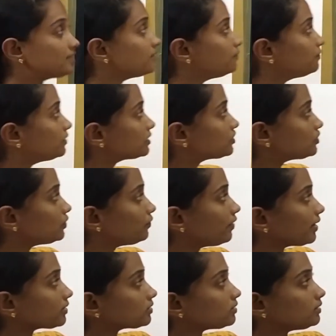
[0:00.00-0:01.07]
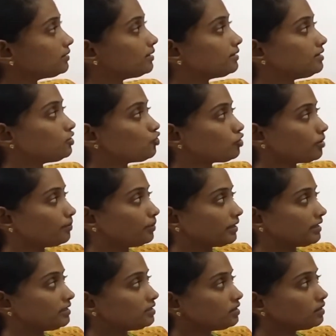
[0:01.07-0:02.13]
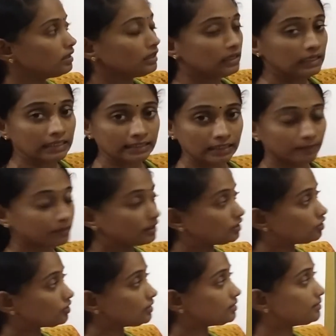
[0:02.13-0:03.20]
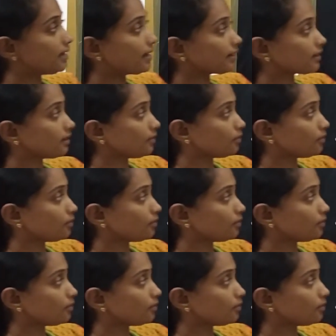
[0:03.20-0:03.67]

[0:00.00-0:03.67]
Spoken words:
is the first factor, that is temperature. Temperature is directly